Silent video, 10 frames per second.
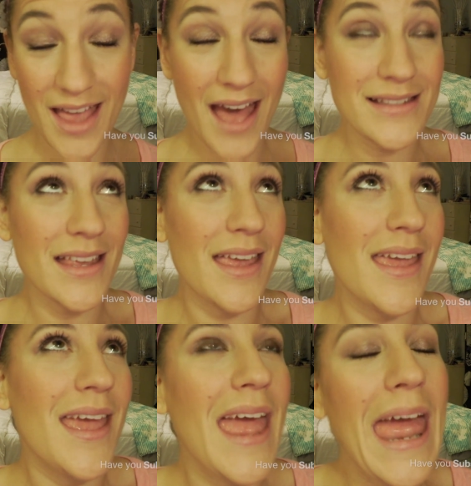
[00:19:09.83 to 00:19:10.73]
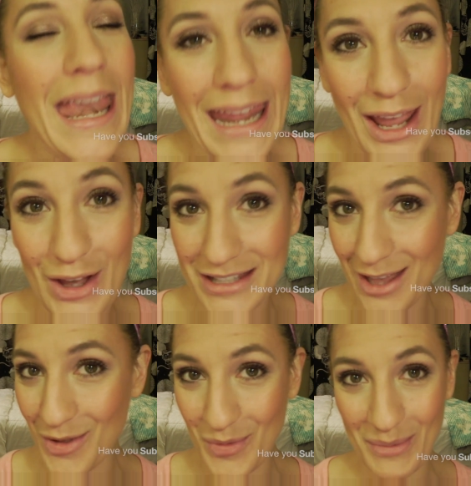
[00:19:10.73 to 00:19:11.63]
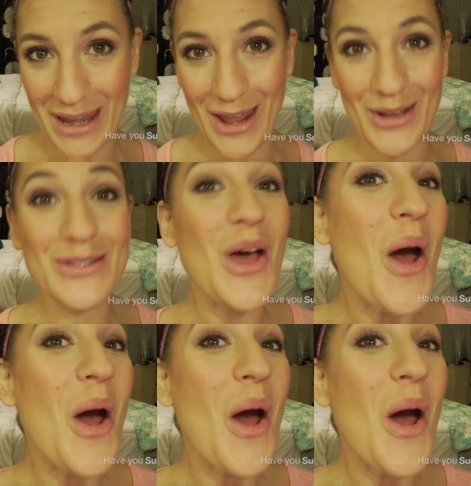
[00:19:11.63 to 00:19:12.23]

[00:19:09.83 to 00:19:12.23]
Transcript: as any good Southern woman knows,